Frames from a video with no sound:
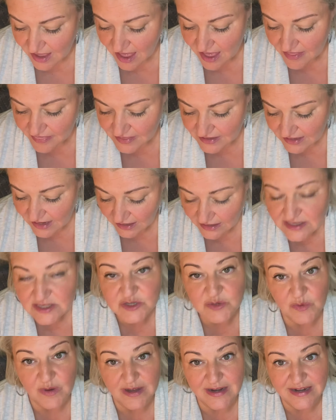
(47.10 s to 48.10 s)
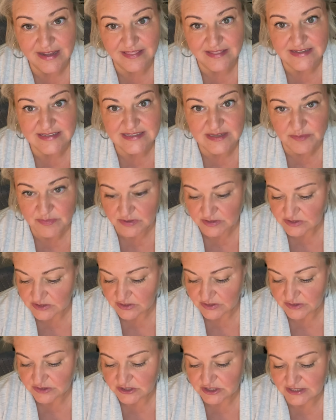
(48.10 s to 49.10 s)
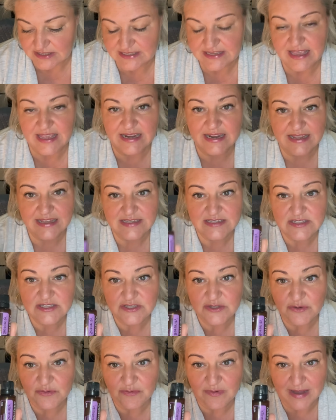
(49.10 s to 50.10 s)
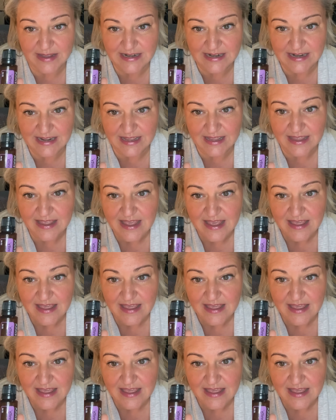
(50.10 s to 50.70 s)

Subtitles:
The next one in the Simple Solutions Kit is Serenity.